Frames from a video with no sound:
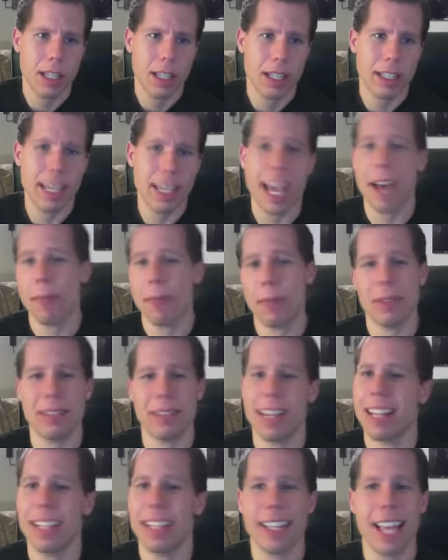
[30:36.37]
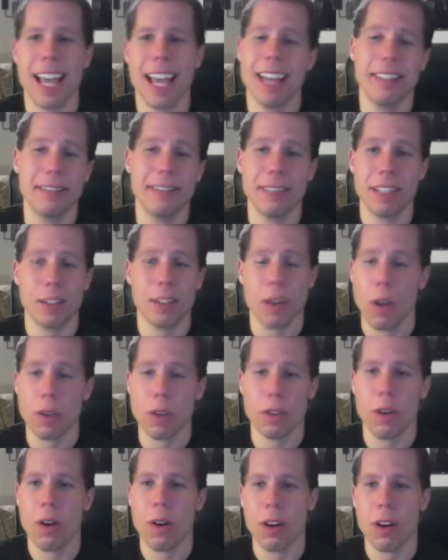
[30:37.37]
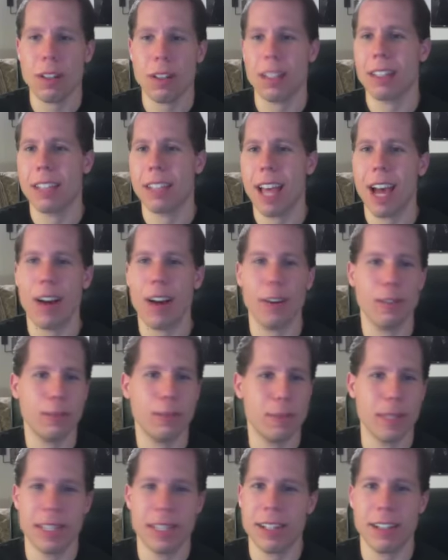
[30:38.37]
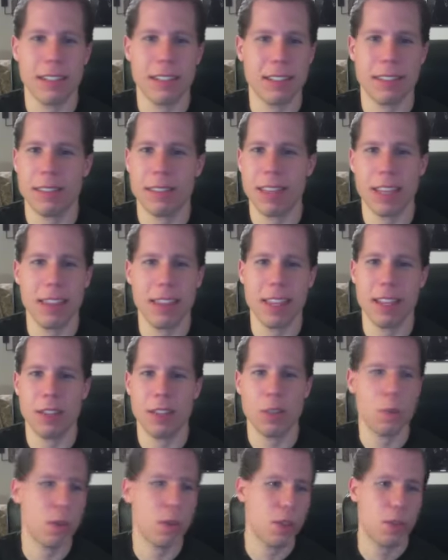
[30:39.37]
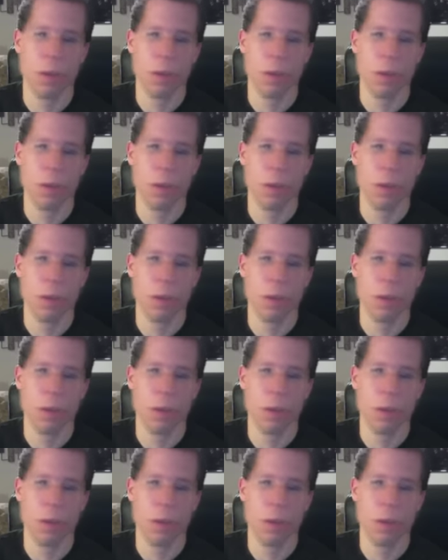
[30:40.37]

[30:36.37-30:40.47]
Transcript: Yeah, but then again, it's also hard to tell because they switch